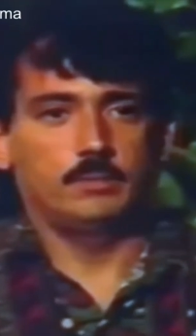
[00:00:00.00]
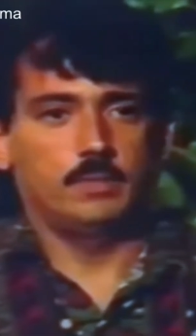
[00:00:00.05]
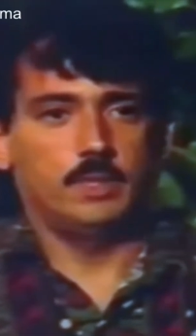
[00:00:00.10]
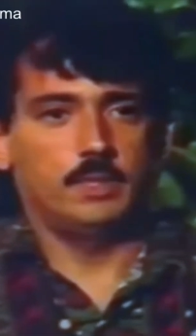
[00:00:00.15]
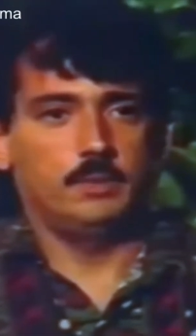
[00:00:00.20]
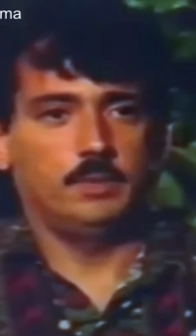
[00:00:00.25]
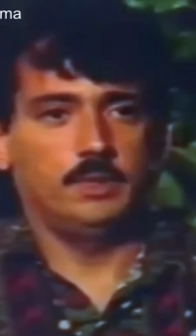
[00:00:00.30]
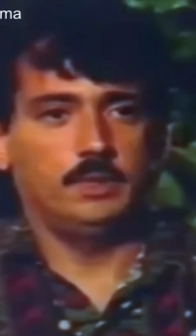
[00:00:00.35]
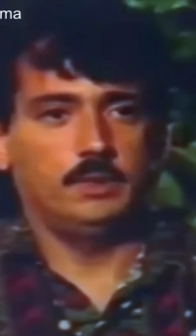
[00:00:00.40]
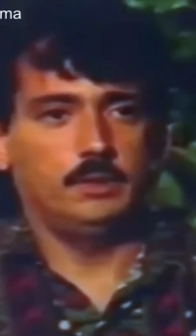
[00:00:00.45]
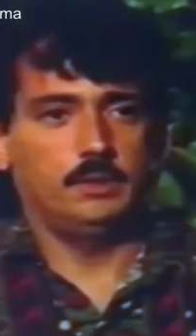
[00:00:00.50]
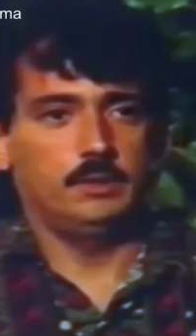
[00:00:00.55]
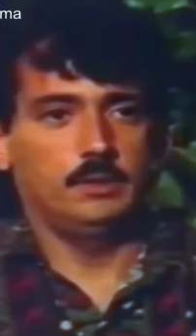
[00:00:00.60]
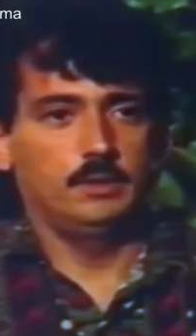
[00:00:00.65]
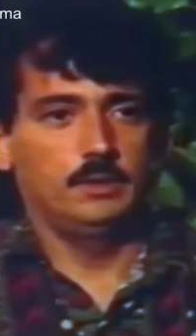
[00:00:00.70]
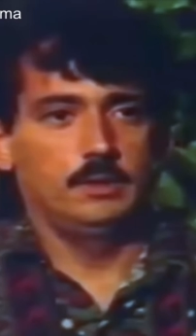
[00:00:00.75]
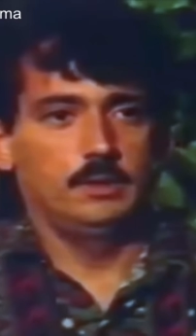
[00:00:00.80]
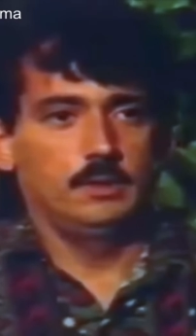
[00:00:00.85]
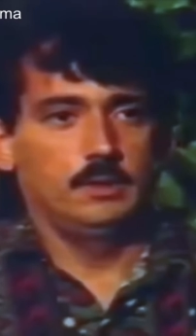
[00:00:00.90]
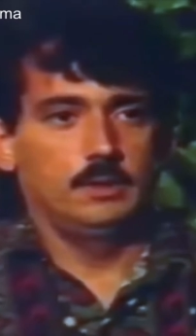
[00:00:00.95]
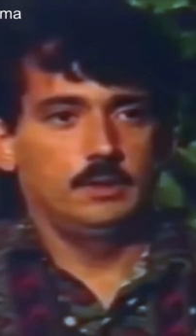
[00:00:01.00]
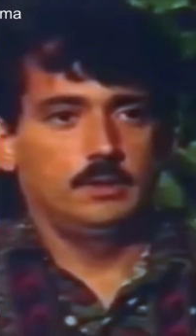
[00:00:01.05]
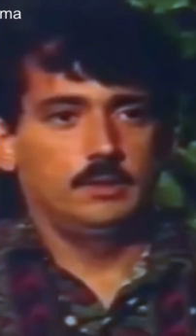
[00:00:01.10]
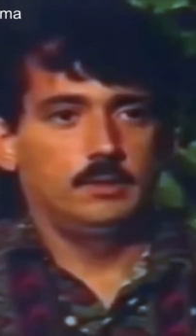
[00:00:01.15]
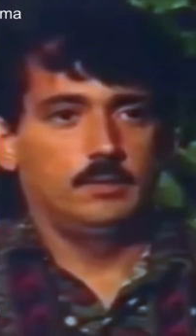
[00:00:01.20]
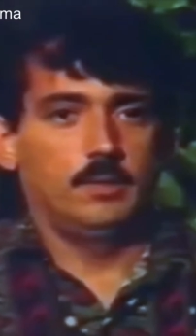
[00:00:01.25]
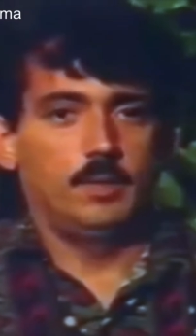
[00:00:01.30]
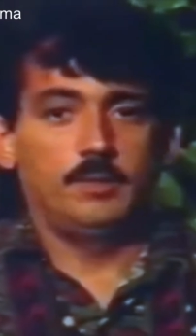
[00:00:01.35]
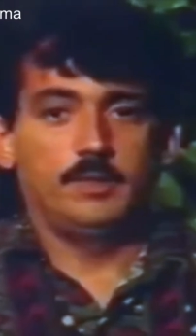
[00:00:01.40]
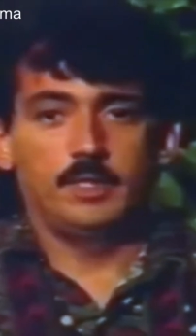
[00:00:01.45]
Maybe
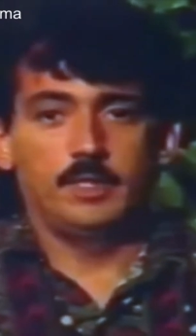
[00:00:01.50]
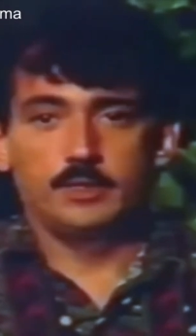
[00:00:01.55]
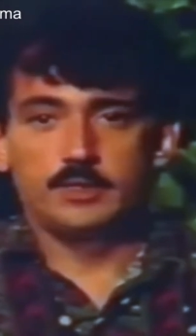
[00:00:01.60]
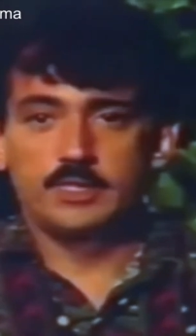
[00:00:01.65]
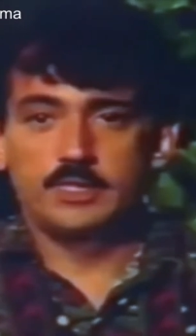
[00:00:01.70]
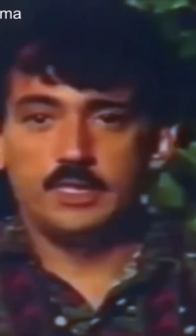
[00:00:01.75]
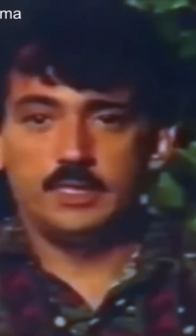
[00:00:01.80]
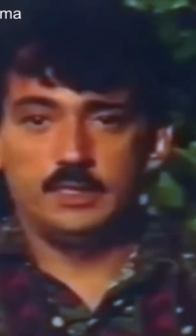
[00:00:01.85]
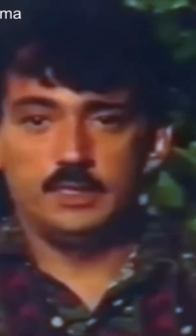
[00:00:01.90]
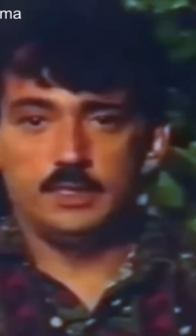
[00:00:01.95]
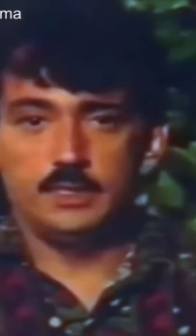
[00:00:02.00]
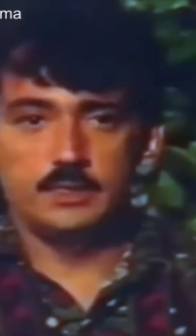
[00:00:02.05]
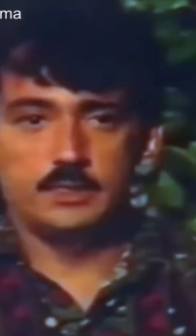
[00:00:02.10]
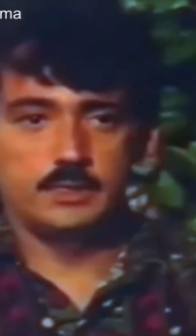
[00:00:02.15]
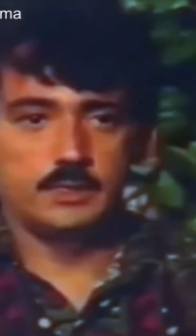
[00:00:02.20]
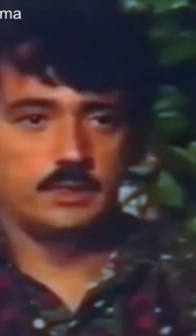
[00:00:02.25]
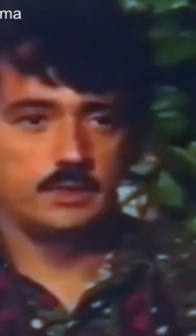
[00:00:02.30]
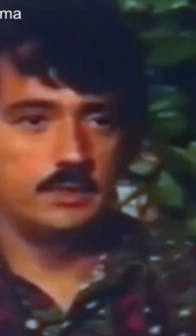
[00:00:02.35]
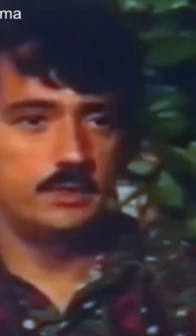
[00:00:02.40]
they'll see this.